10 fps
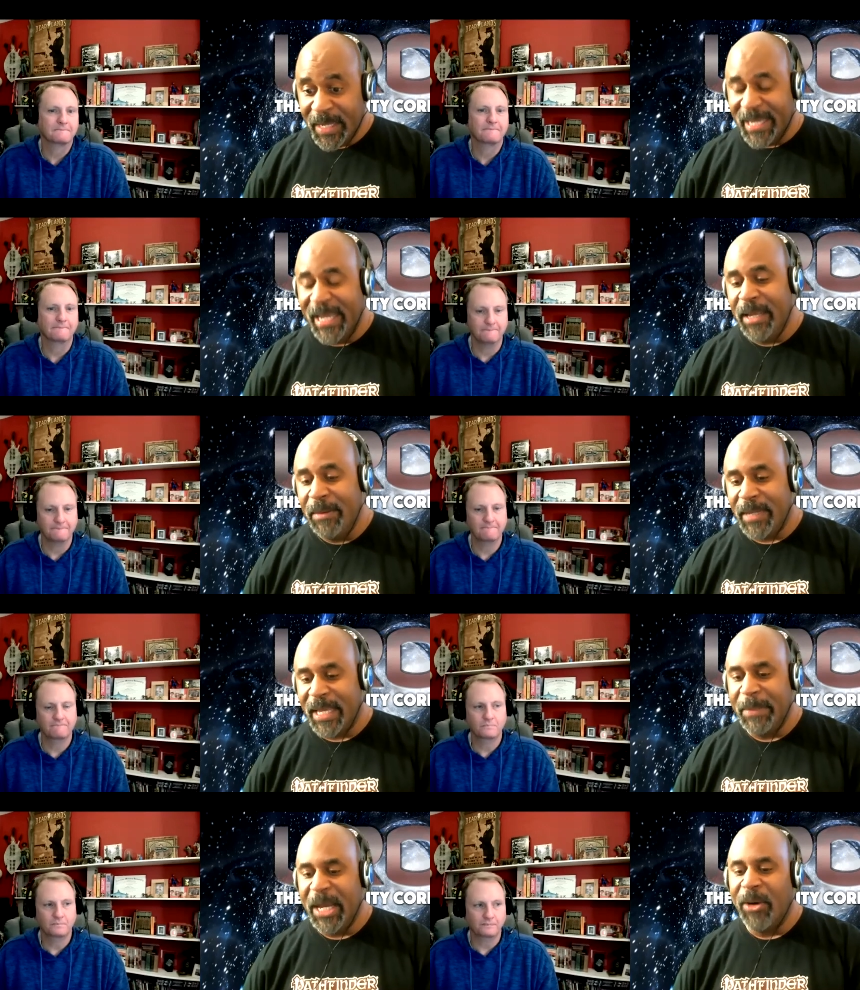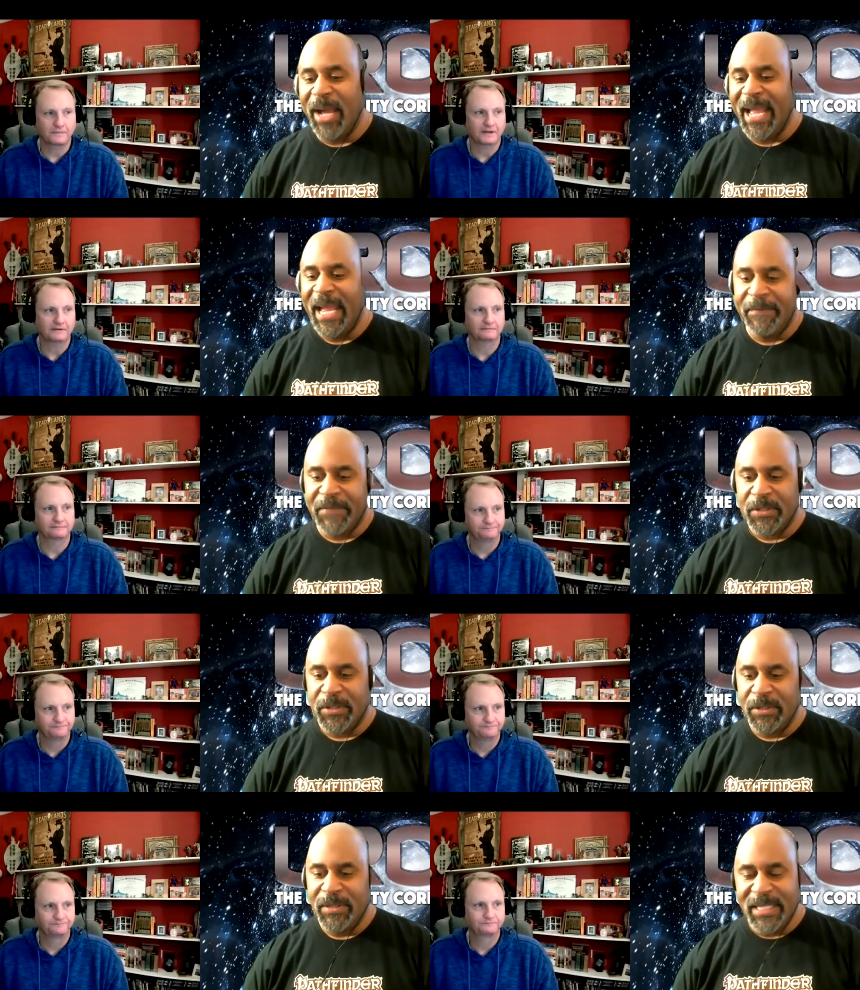Speaker 1: came mm-hmm. came out
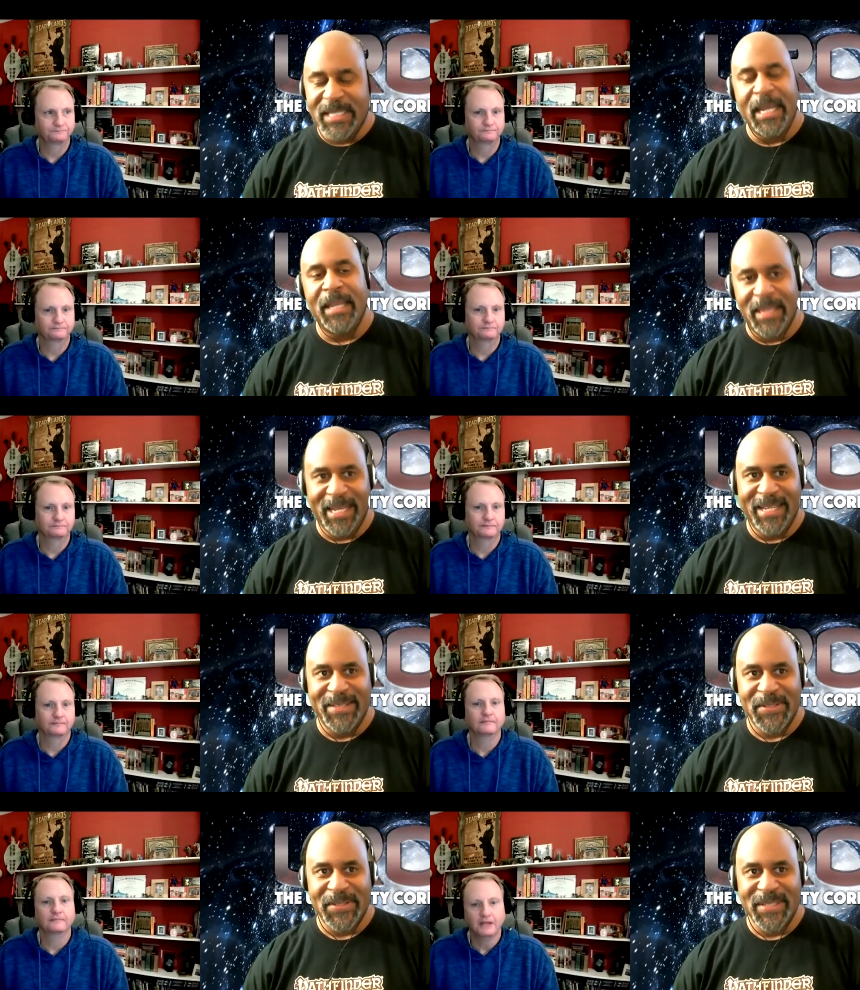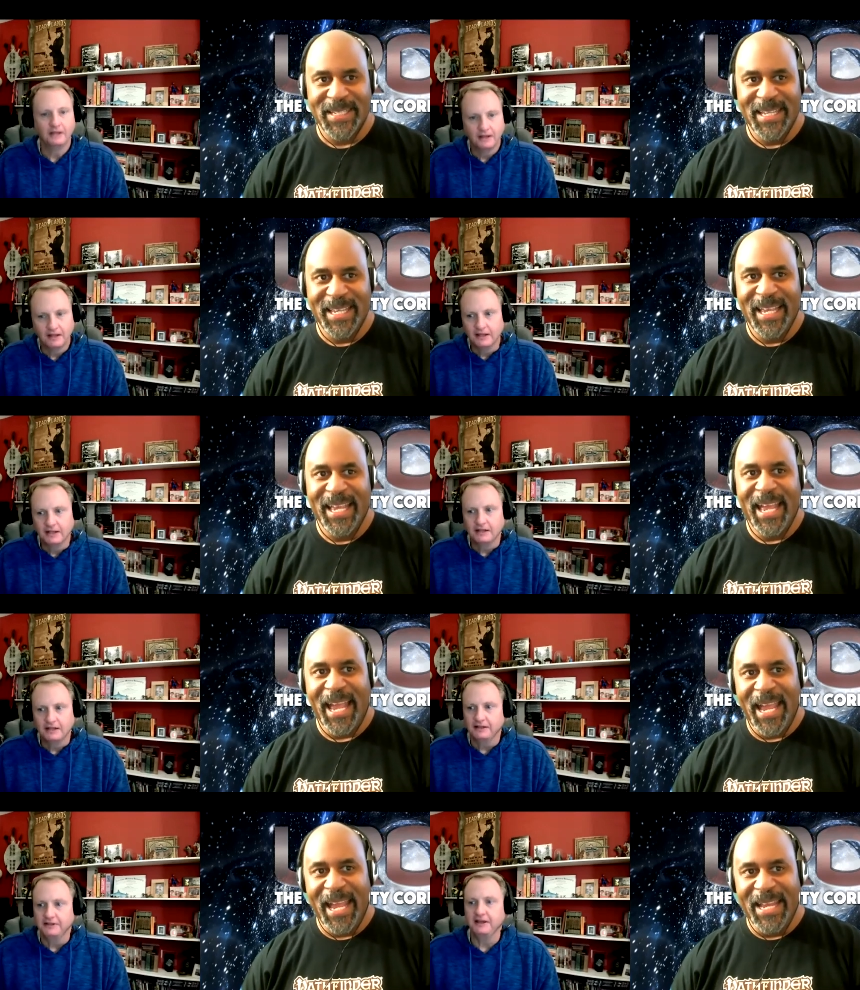after Deadlands.
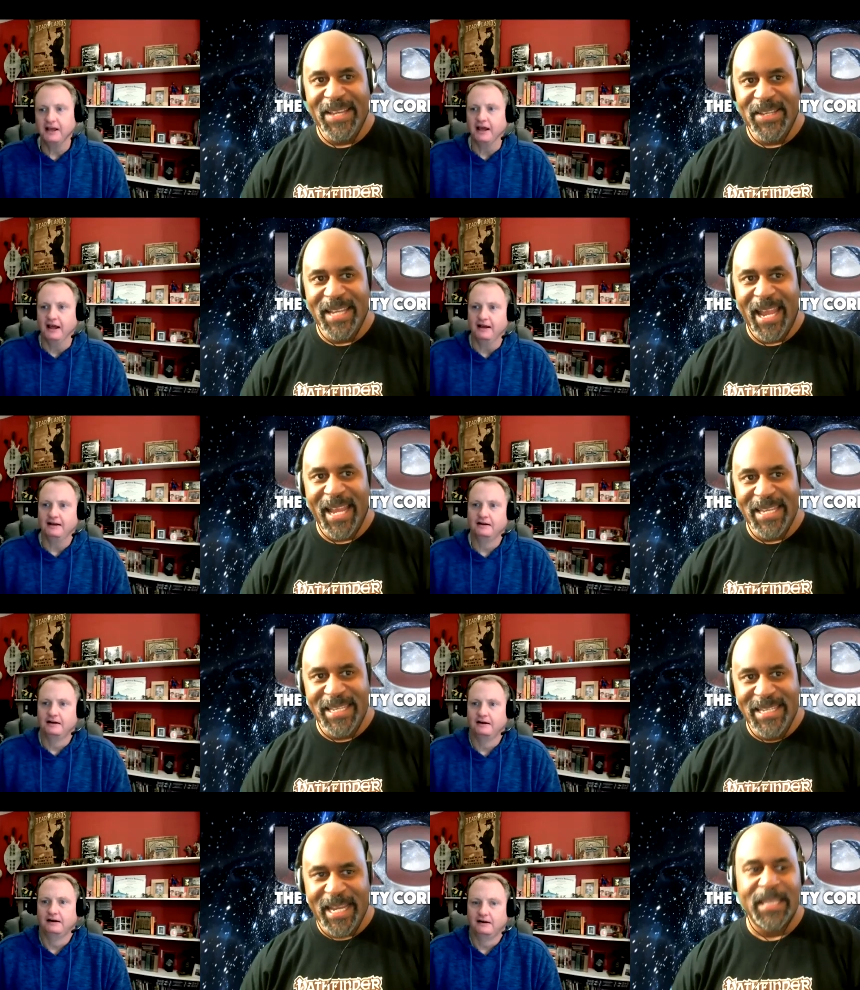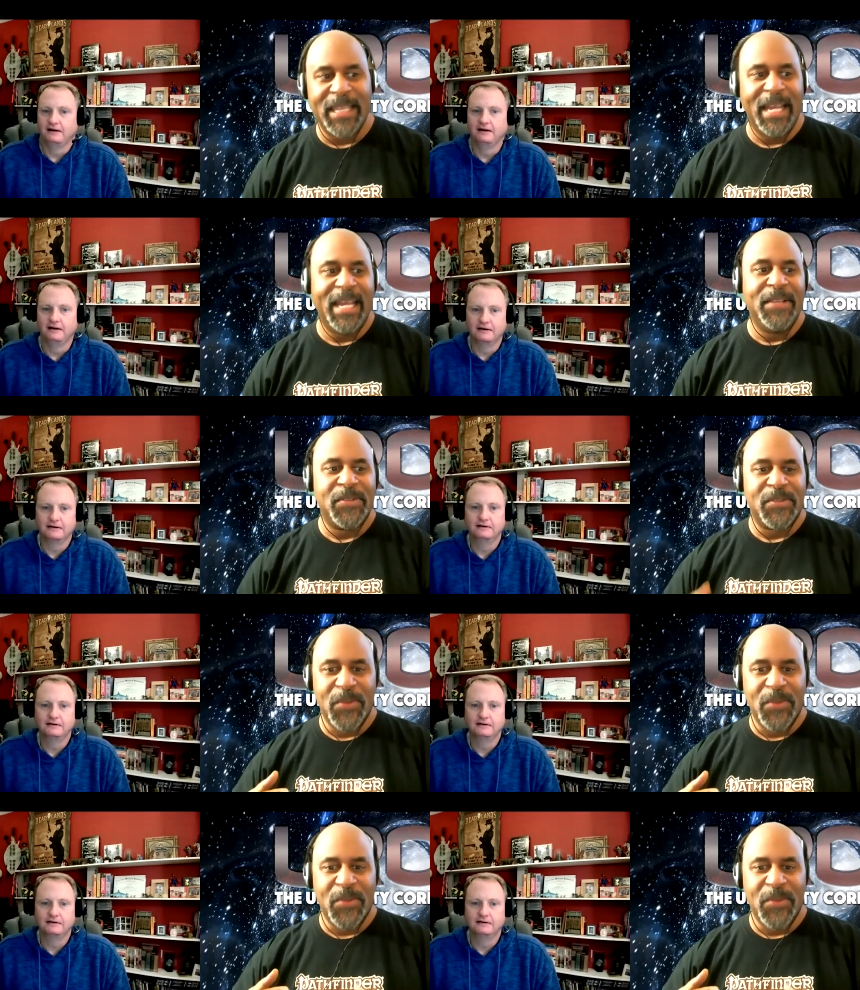And, yeah. And Deadlands,